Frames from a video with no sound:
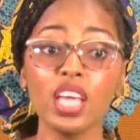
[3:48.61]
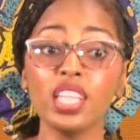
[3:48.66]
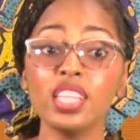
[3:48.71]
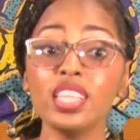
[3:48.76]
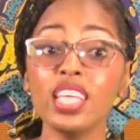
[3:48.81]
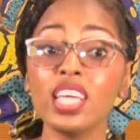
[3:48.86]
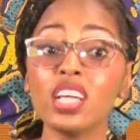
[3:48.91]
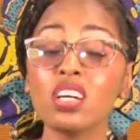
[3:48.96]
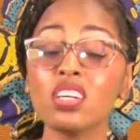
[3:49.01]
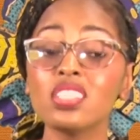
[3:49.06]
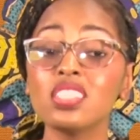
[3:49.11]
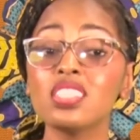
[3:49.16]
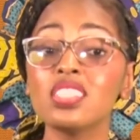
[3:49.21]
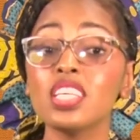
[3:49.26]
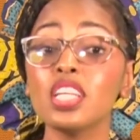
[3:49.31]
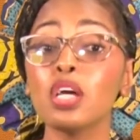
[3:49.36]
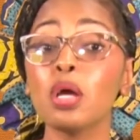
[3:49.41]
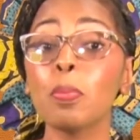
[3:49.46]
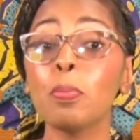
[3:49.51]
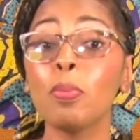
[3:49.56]
They
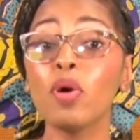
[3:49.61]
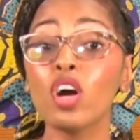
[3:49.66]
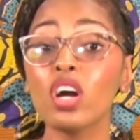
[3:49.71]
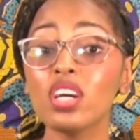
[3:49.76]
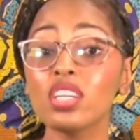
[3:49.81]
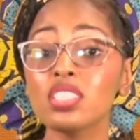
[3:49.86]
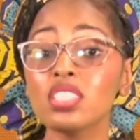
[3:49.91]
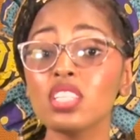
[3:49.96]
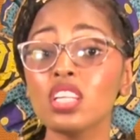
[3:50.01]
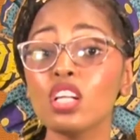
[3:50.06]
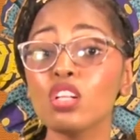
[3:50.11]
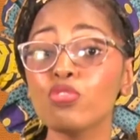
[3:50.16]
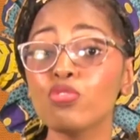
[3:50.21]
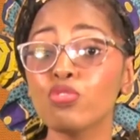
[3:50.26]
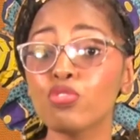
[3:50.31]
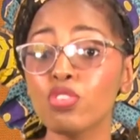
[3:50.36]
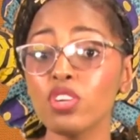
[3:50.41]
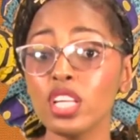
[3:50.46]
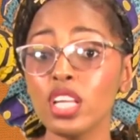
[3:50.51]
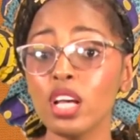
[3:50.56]
consider personal
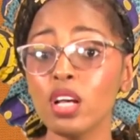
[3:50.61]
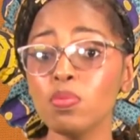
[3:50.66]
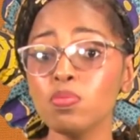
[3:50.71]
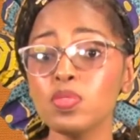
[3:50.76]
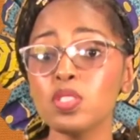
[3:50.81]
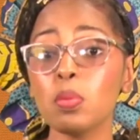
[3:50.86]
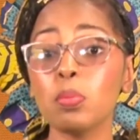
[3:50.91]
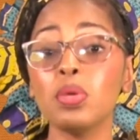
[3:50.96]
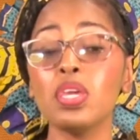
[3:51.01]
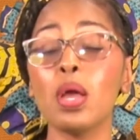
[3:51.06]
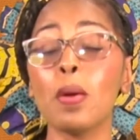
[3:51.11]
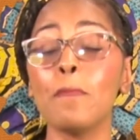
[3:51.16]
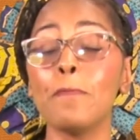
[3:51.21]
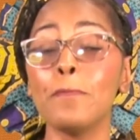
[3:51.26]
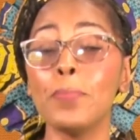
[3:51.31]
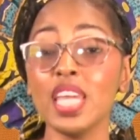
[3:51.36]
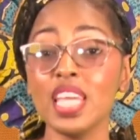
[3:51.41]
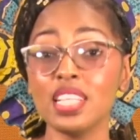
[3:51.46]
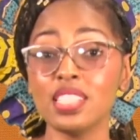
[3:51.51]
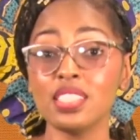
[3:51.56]
freedom to be a
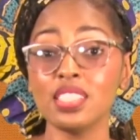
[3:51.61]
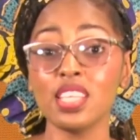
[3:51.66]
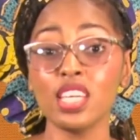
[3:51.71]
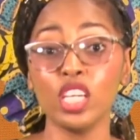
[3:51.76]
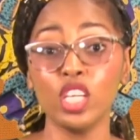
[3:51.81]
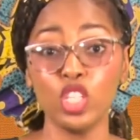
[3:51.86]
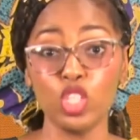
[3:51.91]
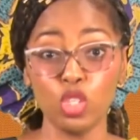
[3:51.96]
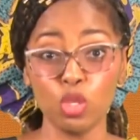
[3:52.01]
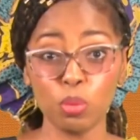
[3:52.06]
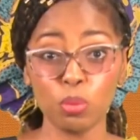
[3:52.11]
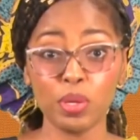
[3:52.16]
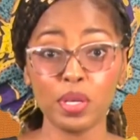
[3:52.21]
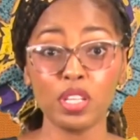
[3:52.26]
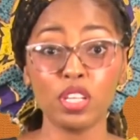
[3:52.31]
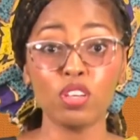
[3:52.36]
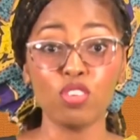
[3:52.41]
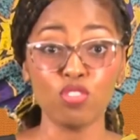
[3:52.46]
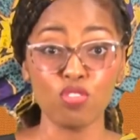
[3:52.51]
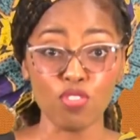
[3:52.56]
basic
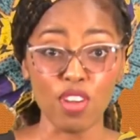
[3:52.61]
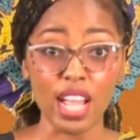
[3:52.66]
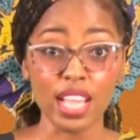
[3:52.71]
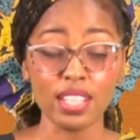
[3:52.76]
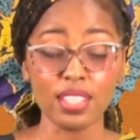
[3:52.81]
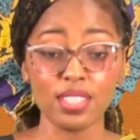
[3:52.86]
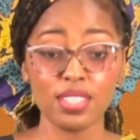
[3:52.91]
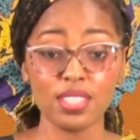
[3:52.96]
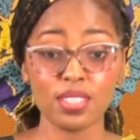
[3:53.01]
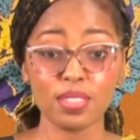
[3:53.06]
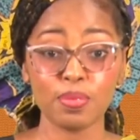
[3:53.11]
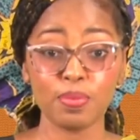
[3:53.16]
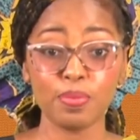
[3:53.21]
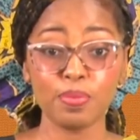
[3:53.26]
human right.